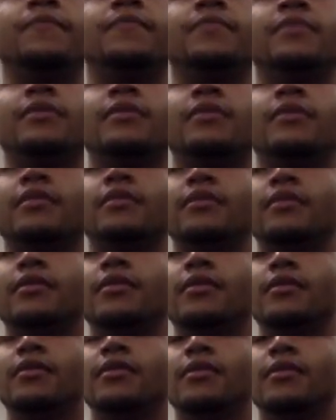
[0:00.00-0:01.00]

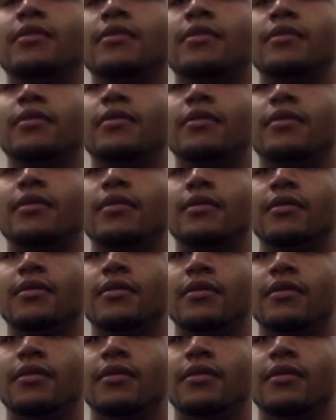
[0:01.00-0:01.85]
(silence)